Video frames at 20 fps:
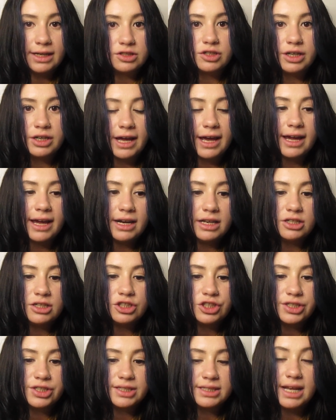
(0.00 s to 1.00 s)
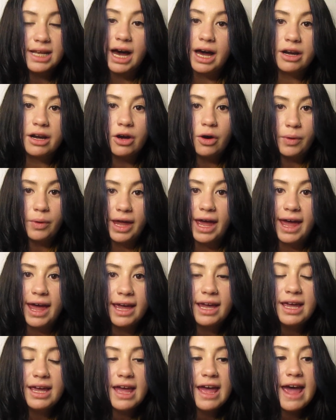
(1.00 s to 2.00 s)
internet and it's just not
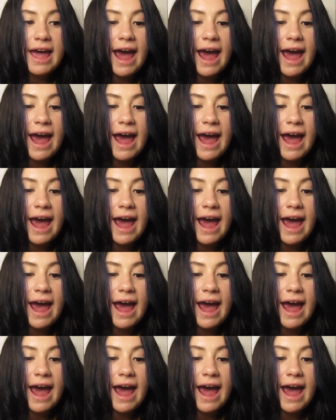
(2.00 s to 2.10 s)
okay